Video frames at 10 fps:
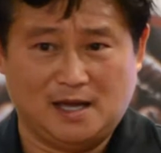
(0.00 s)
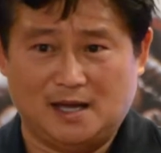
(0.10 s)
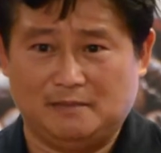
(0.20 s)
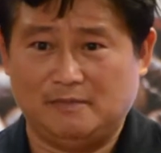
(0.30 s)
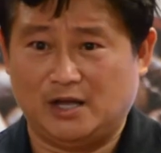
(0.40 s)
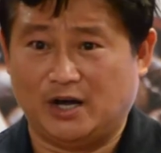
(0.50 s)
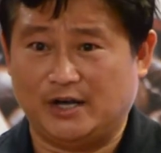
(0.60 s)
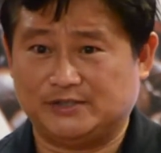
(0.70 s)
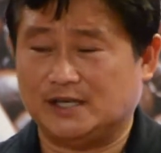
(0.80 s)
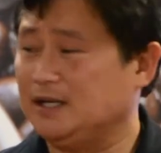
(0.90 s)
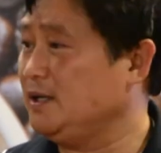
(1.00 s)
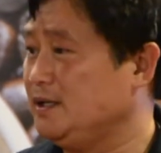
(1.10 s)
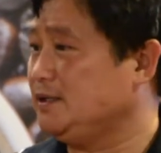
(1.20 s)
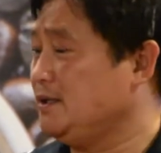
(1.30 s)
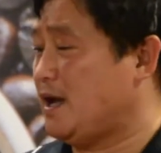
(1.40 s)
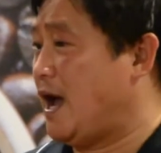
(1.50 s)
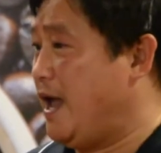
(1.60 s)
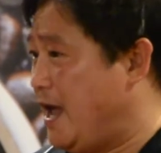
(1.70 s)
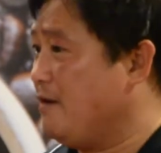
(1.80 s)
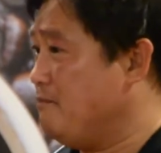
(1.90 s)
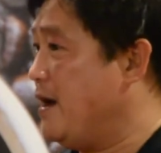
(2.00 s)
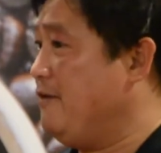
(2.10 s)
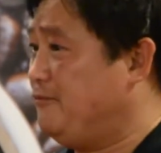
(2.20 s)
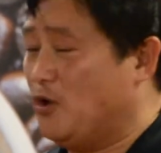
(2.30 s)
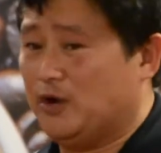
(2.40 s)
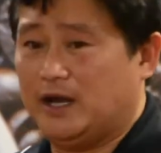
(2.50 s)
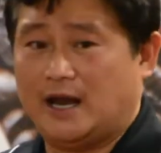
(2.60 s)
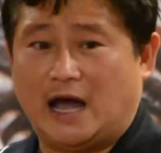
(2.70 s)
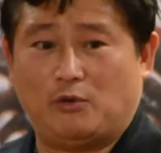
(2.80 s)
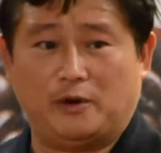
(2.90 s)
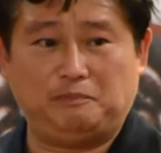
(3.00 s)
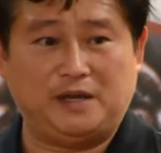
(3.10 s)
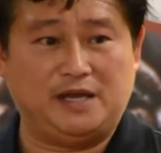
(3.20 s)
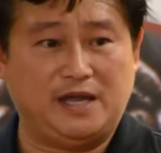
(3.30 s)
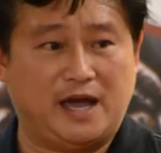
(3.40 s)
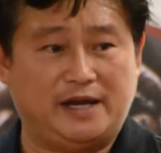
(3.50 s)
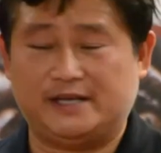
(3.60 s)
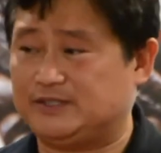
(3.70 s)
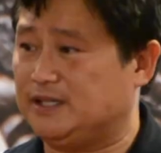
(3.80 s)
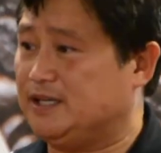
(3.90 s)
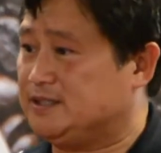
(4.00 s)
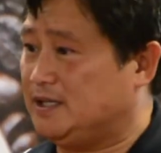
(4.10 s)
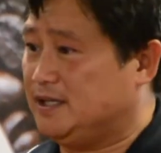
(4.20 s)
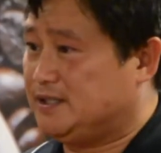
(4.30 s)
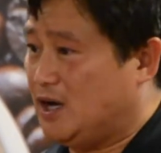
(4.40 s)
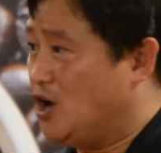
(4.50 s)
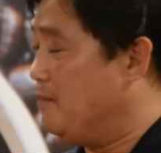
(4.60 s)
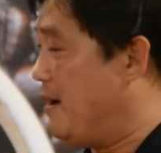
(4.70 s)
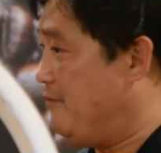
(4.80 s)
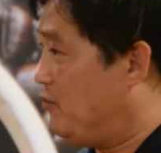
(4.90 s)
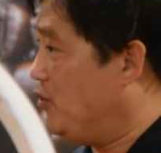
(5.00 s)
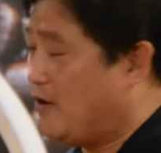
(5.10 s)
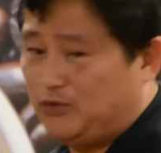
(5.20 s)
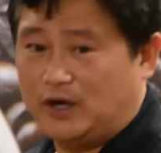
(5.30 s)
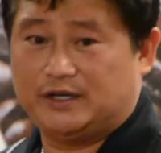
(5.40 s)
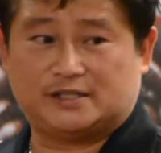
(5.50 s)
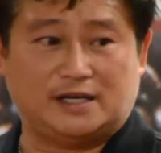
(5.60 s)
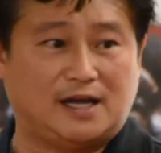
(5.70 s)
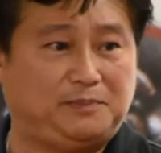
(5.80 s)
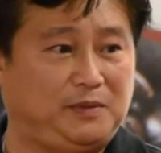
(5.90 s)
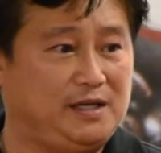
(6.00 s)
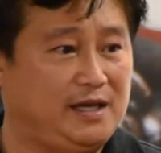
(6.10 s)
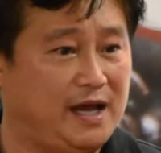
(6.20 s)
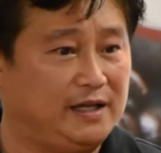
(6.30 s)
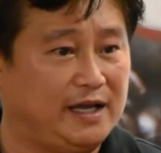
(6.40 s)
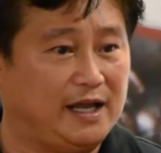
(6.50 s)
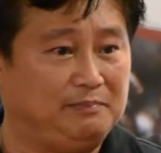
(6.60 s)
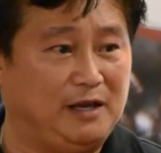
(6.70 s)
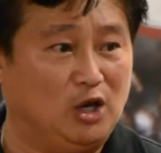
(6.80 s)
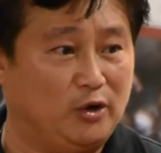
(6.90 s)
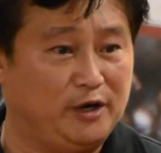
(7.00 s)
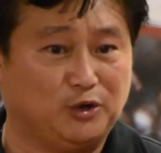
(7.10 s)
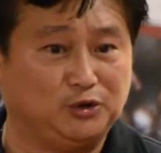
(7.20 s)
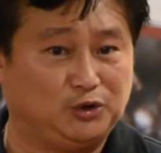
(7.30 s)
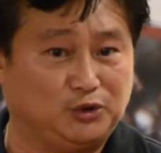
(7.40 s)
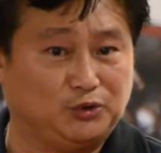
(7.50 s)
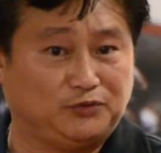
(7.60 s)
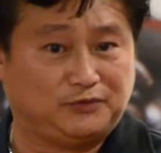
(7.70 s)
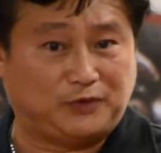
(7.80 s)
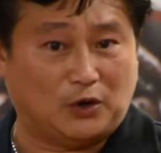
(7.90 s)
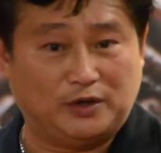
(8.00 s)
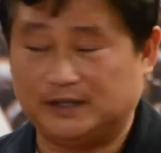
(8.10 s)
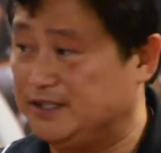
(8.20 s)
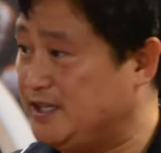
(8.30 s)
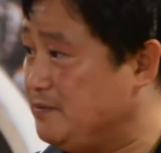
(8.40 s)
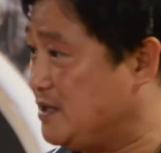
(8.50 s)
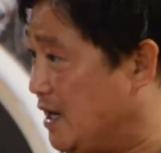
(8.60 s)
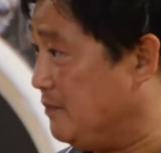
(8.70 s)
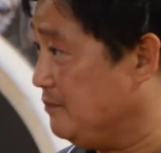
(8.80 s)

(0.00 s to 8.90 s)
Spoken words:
Because I have my phone and our PDN is on my phone. You have to understand that PDN cannot be loaded on 2 phones at the same time.